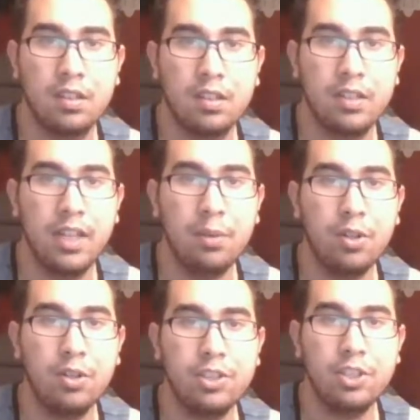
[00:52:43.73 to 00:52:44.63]
Now we're
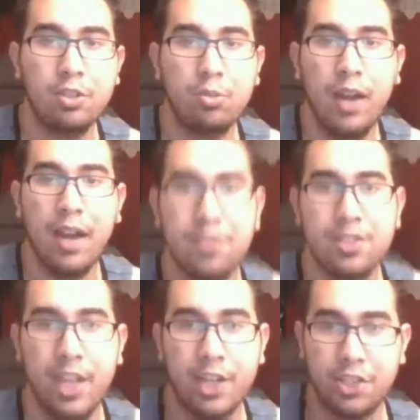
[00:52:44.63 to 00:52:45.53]
going to the graph
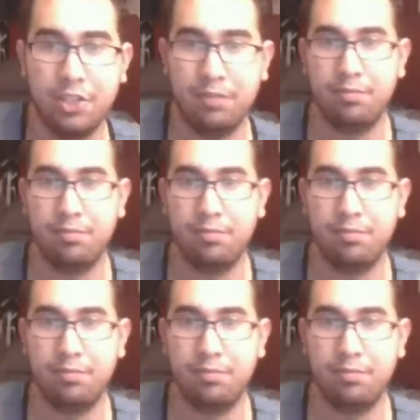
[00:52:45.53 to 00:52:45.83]
section.